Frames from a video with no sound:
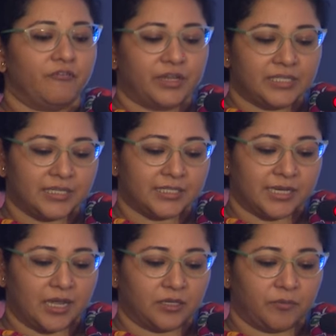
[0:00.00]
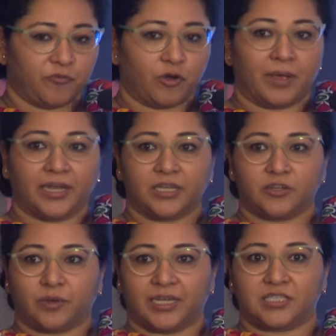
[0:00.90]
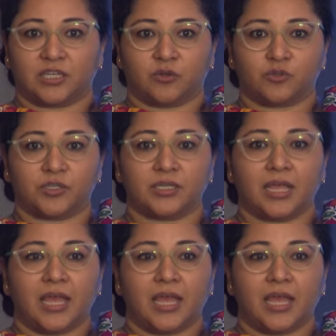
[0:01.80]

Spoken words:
fintech startup from idea to execution.